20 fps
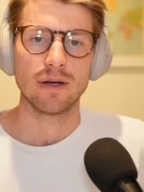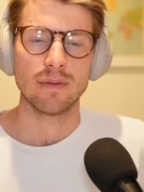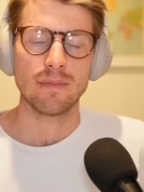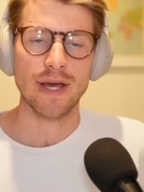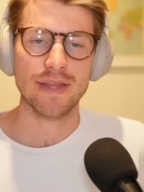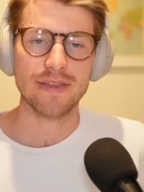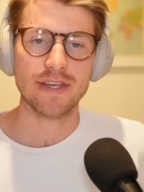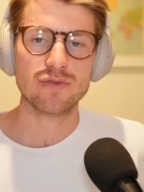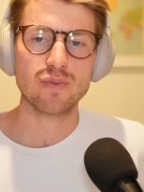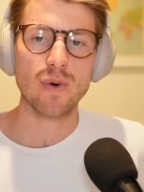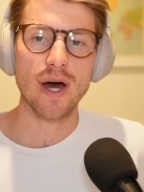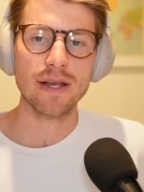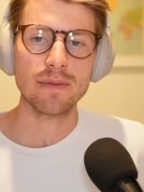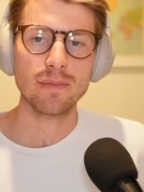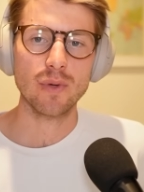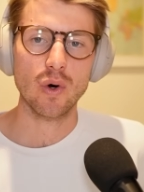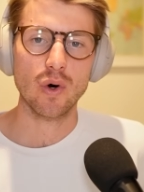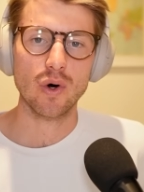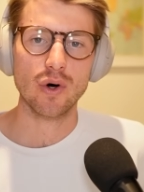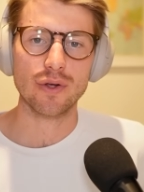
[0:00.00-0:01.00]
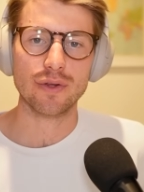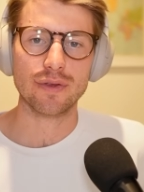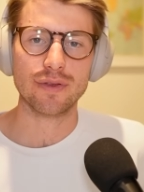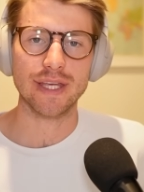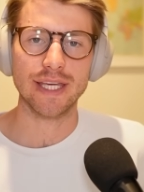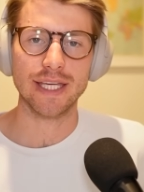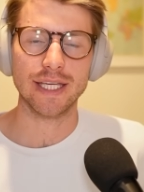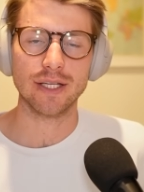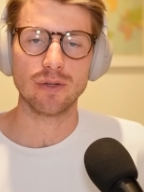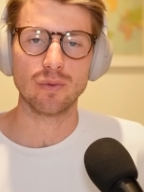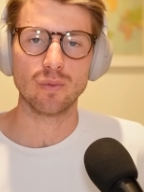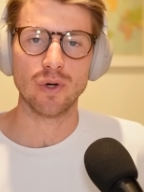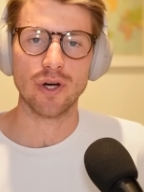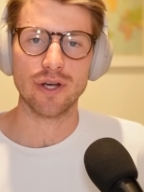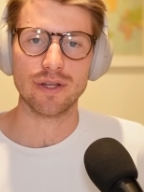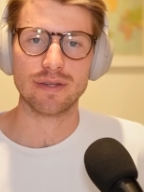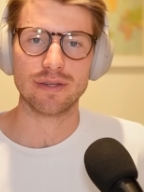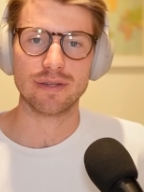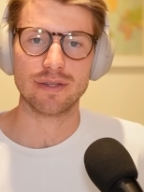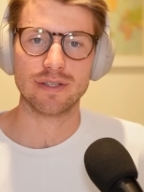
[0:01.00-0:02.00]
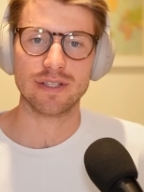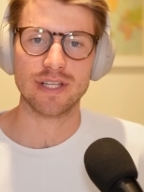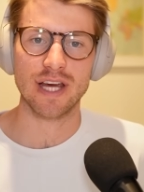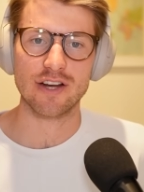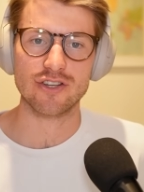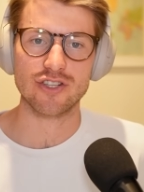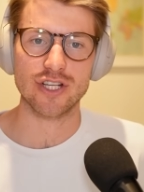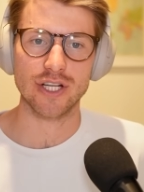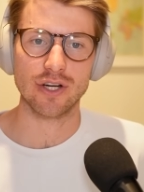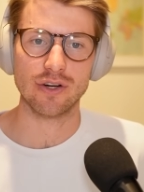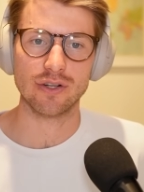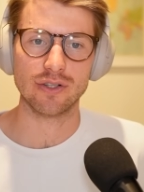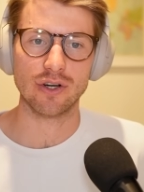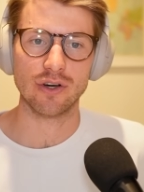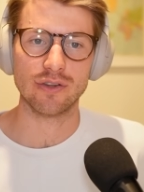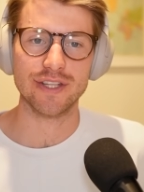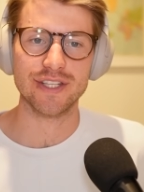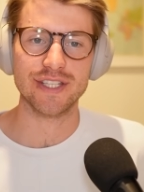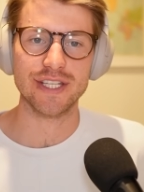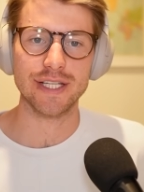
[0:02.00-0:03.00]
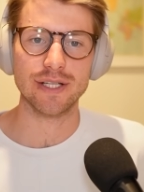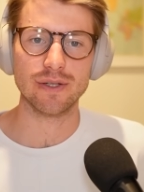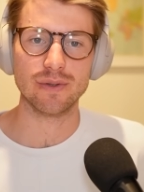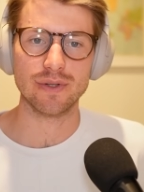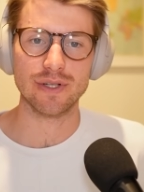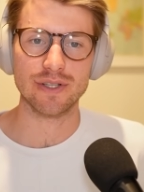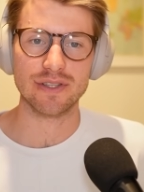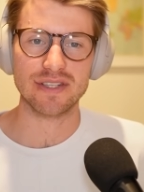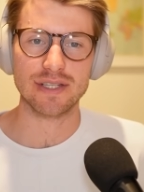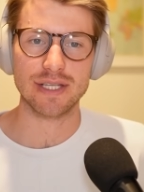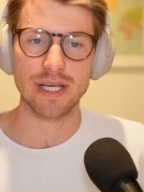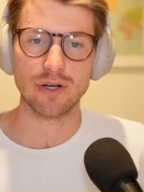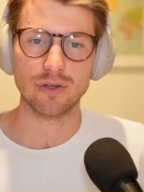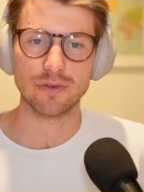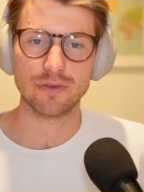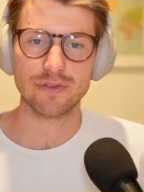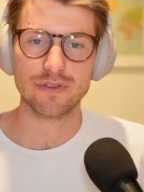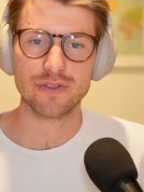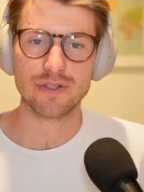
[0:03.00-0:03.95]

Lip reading: Mate, there's one more thing worth touching on the deal itself.